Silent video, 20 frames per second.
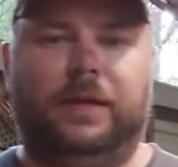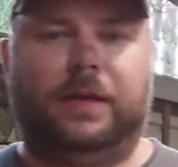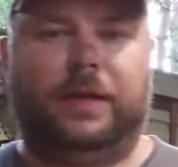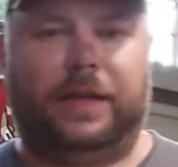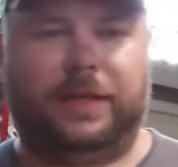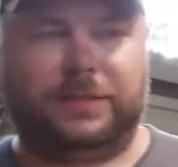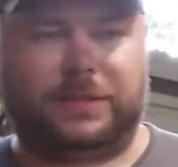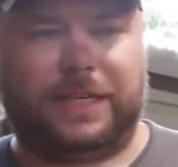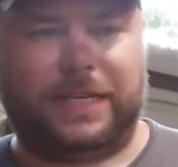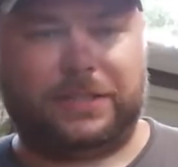
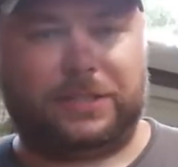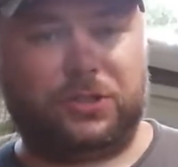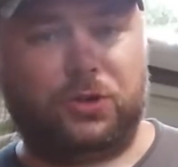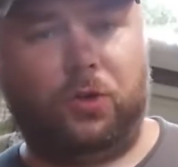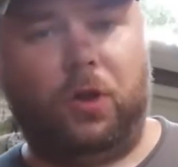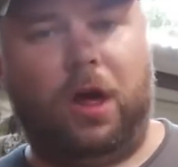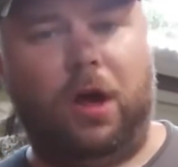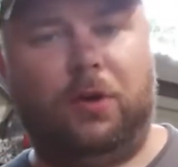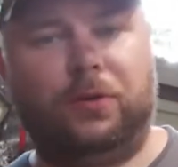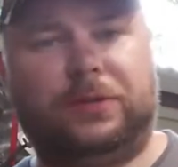It gets
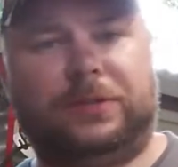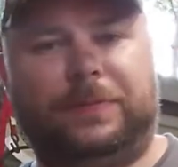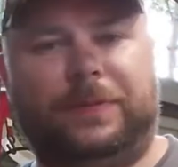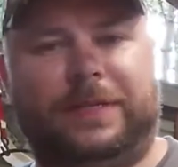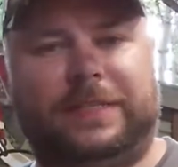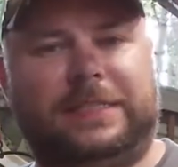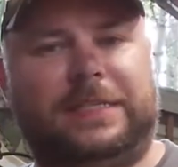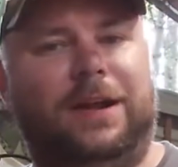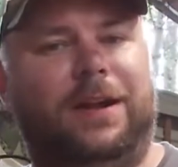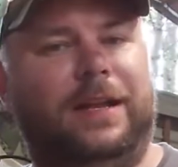close,
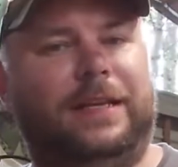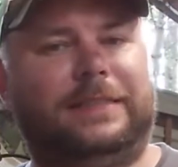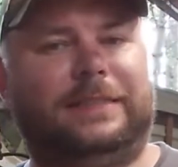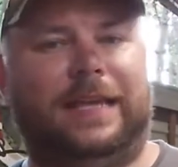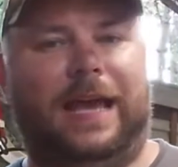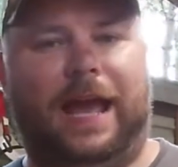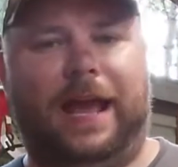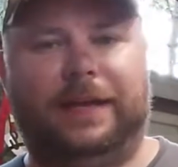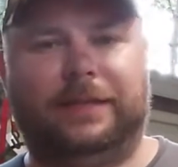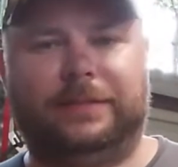but it's not
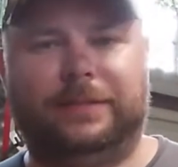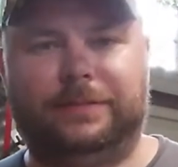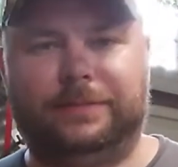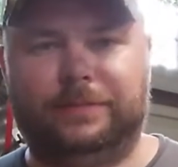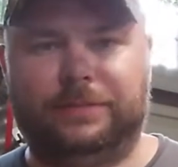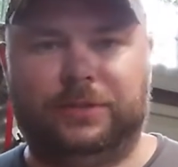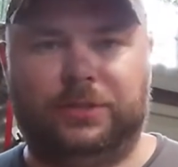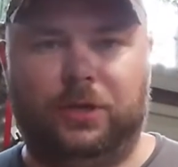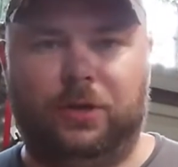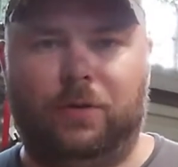exact.
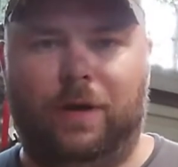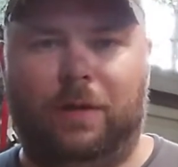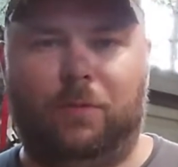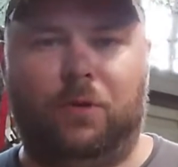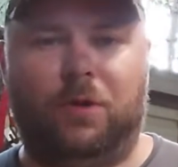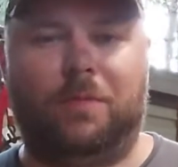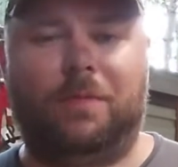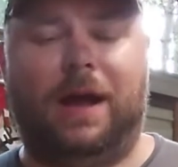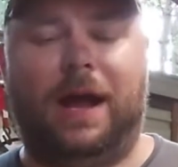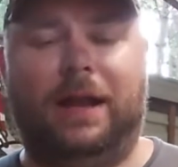So
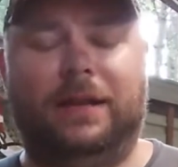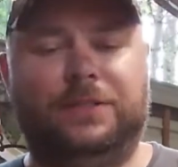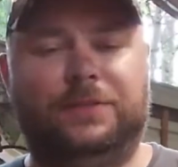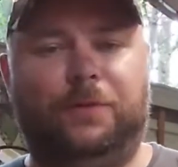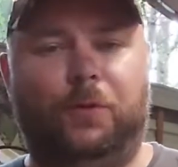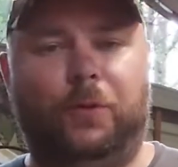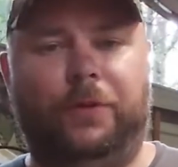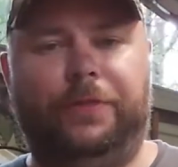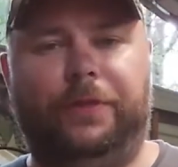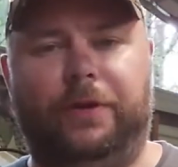where mine is
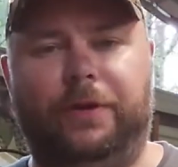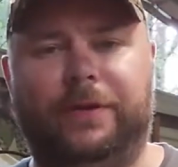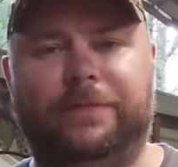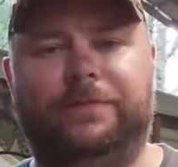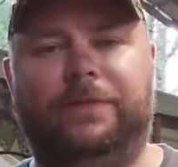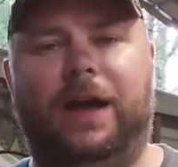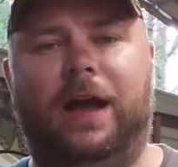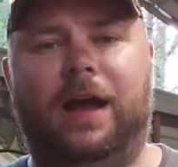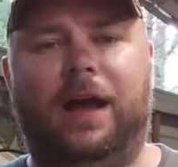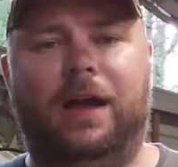
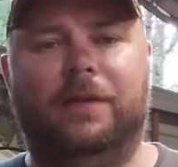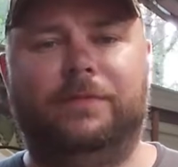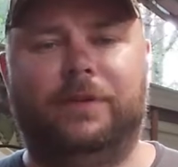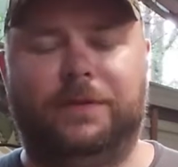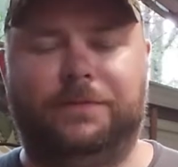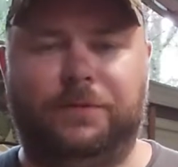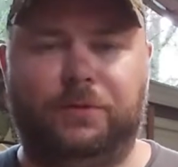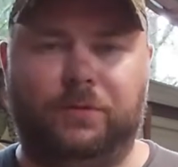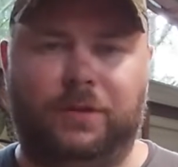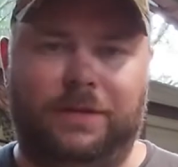435,
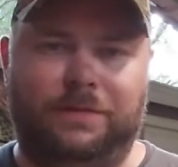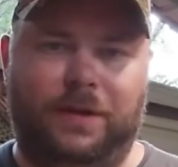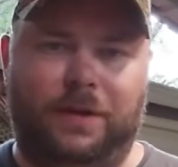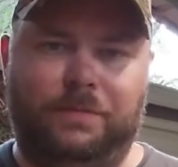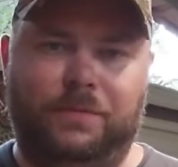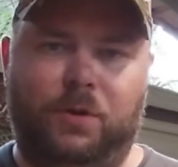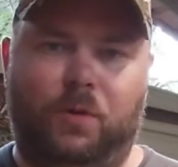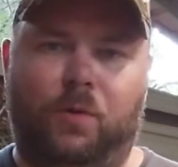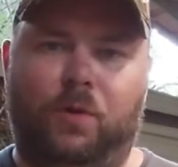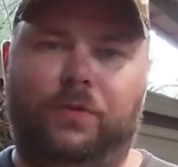if you live
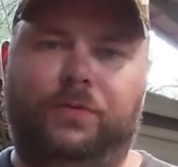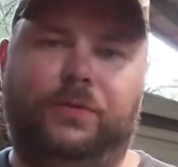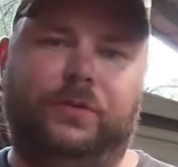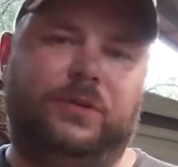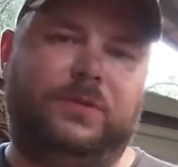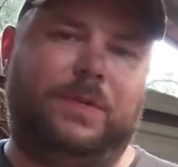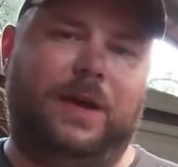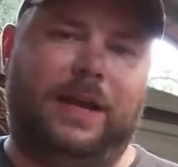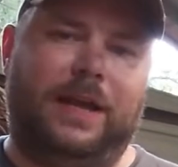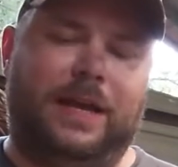up north,
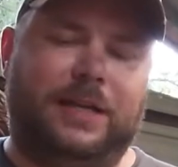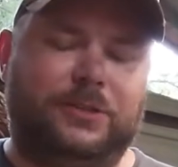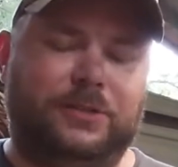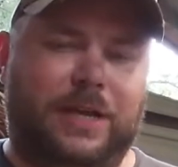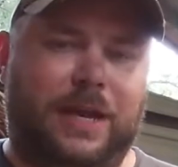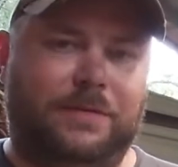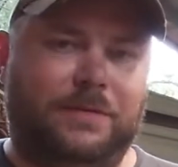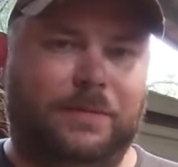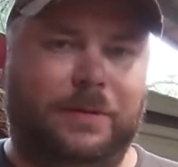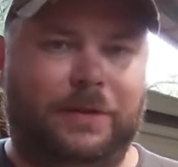yours might
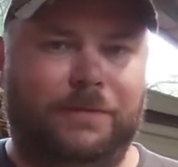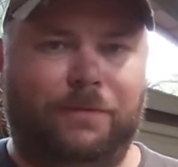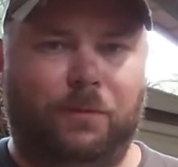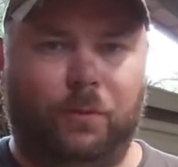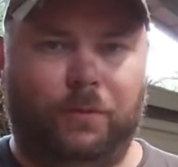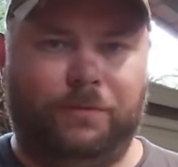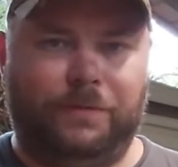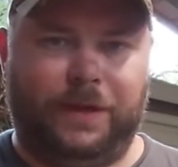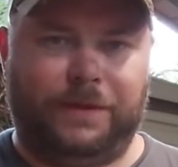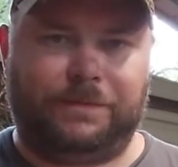actually have to be at
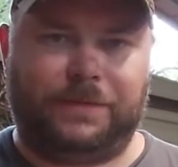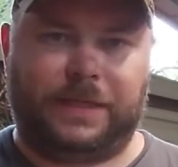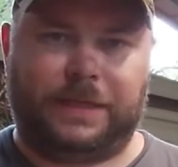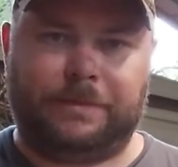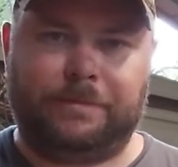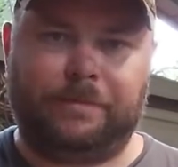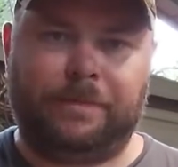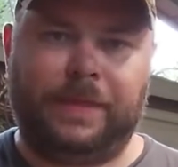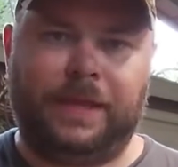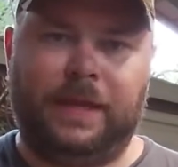
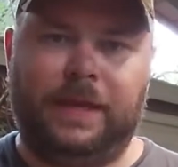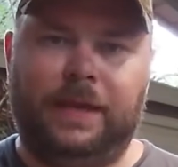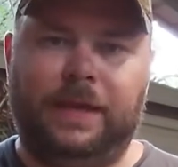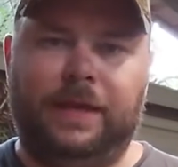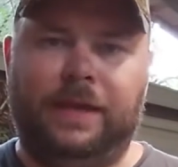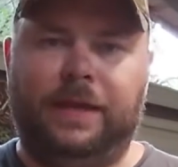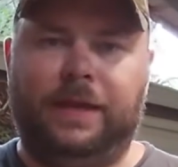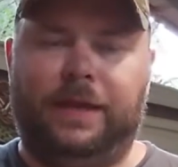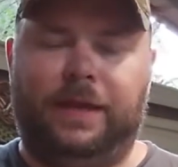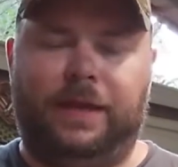450.
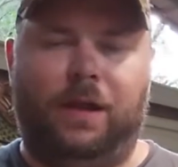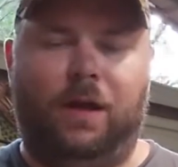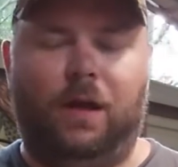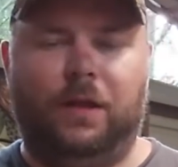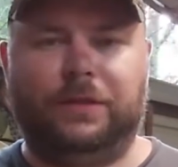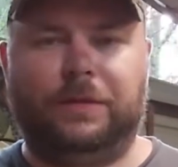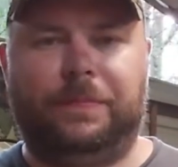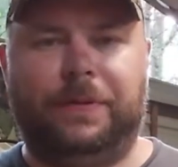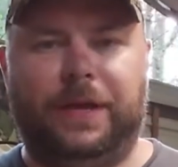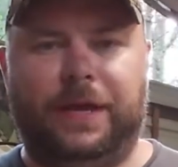It
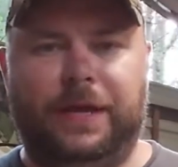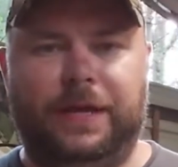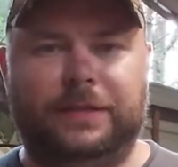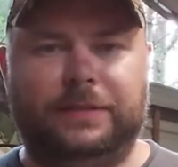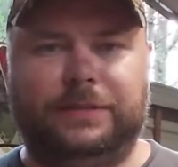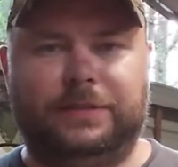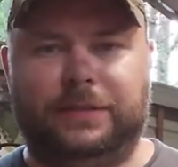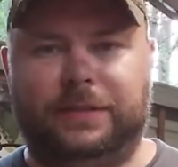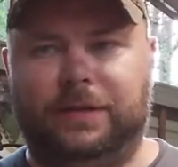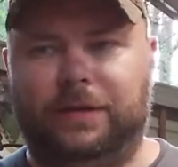all
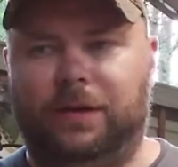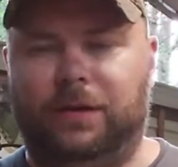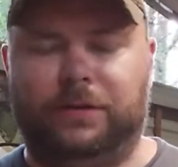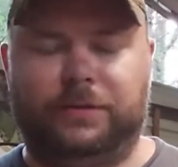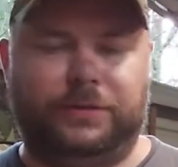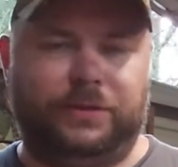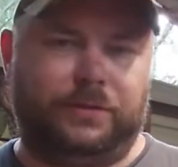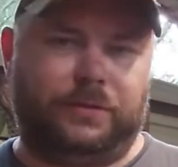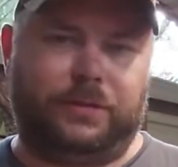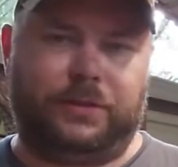depends
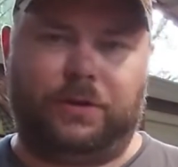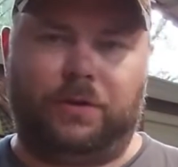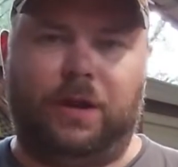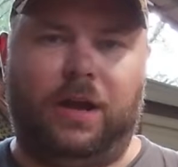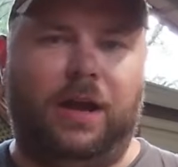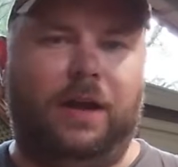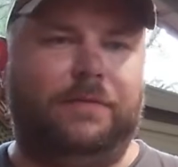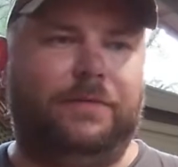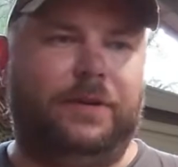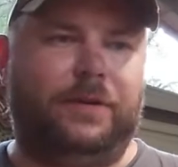on your
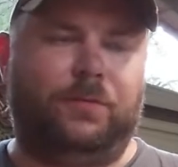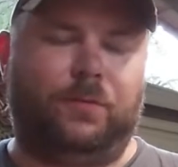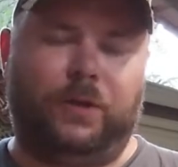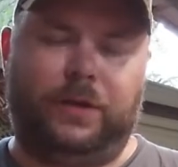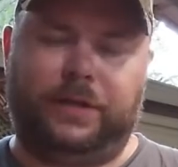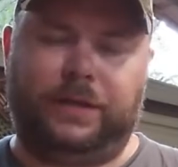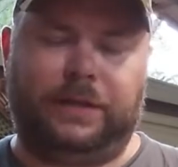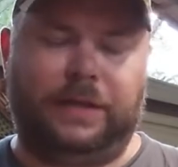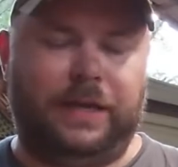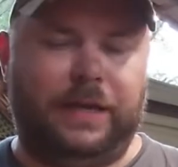oven, where
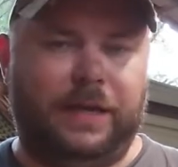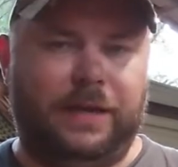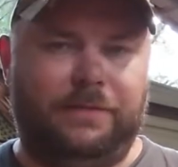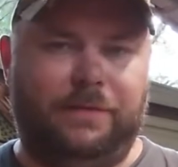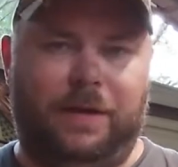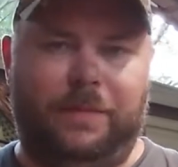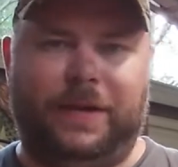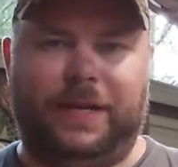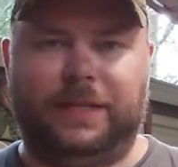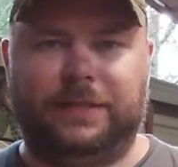you live.
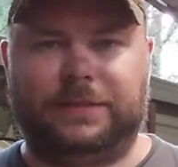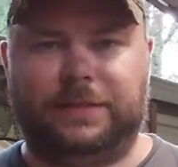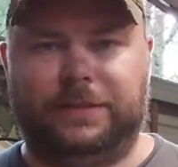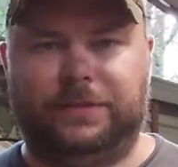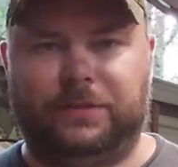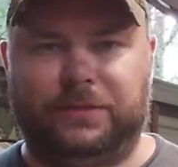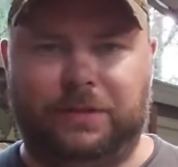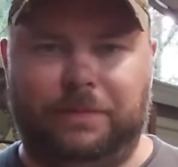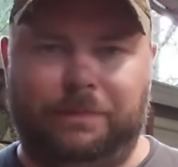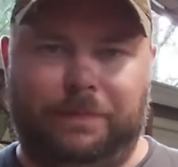I mean,
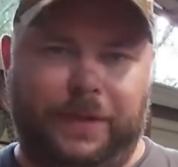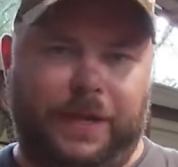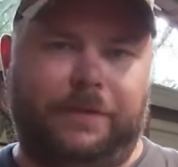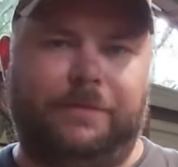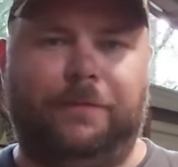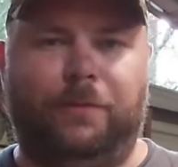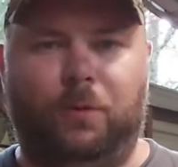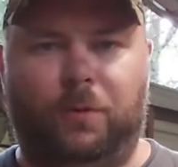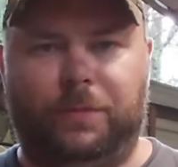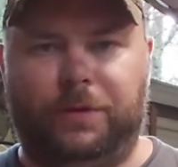there's a
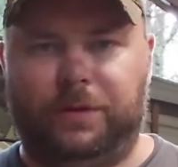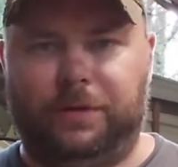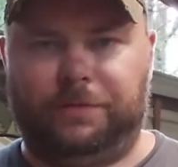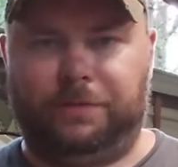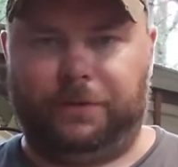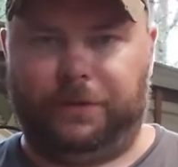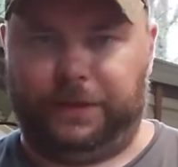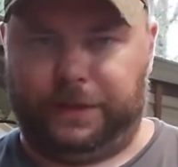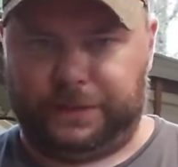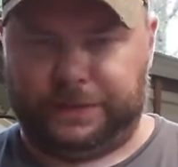big formula
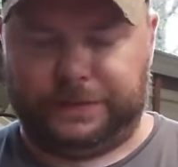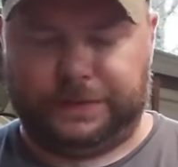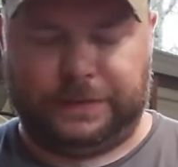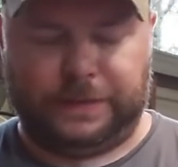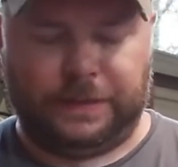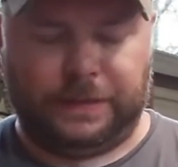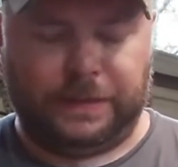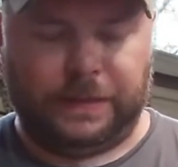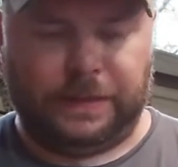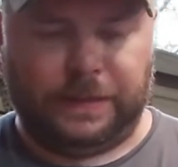for this.
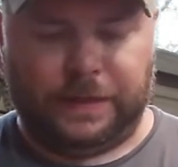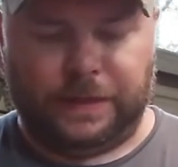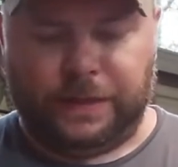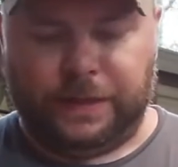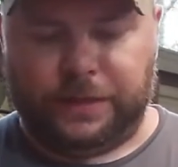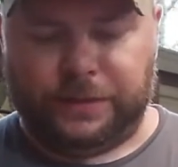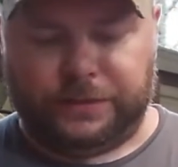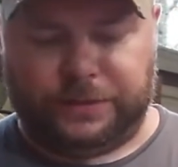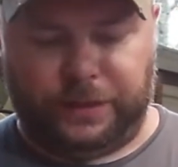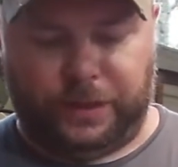
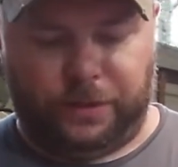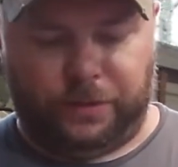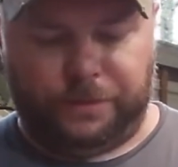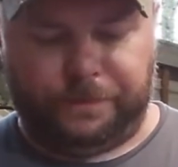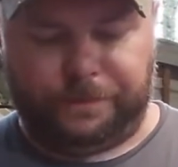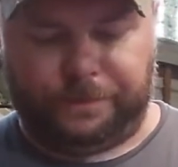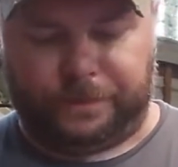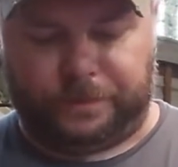So